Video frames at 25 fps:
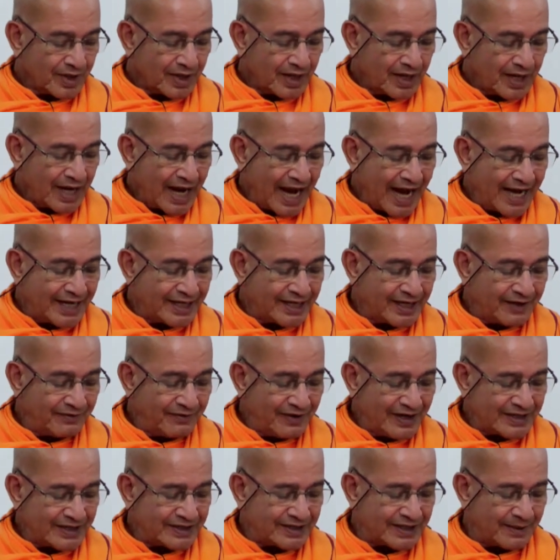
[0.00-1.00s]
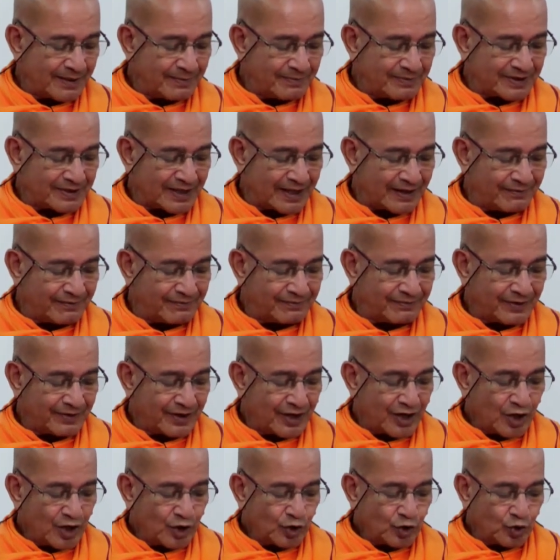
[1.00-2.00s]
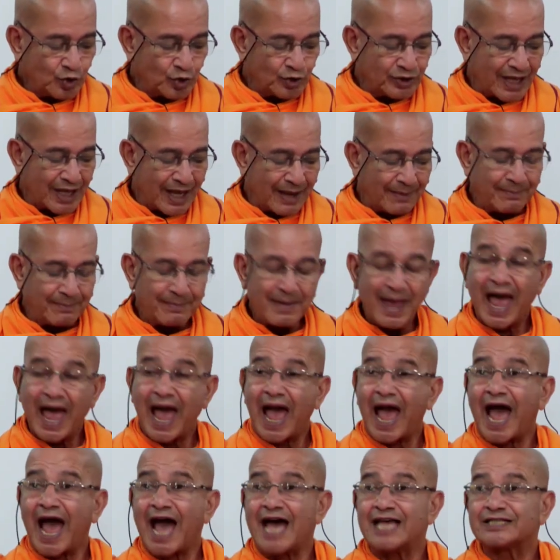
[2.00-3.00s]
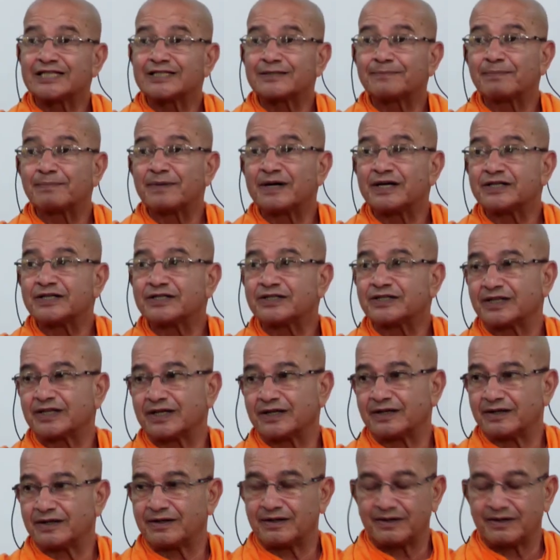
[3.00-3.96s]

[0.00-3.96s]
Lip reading: and reveals himself to them as person.